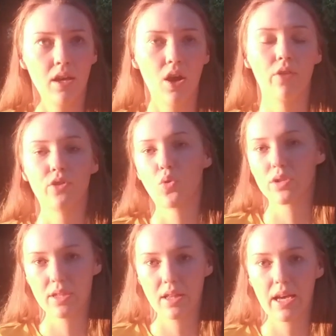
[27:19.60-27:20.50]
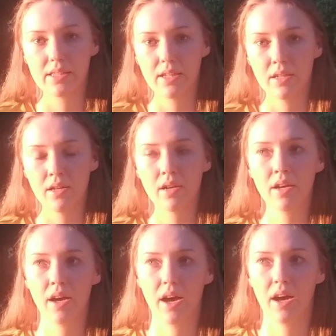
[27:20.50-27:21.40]
over the course of the last year,
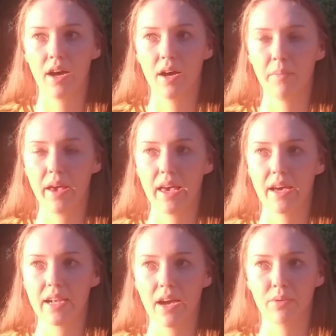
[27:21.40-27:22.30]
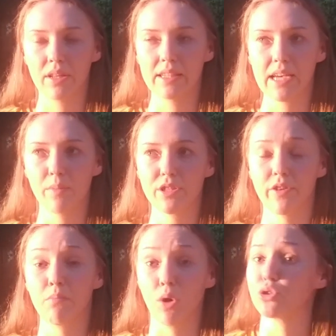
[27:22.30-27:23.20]
and I realized how much of
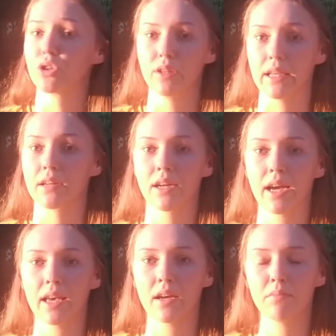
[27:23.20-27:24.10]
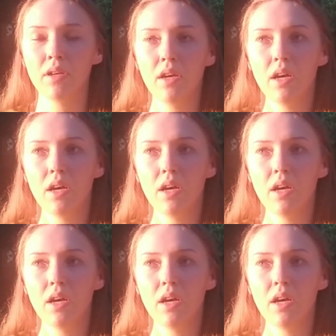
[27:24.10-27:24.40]
an emotional eater I am.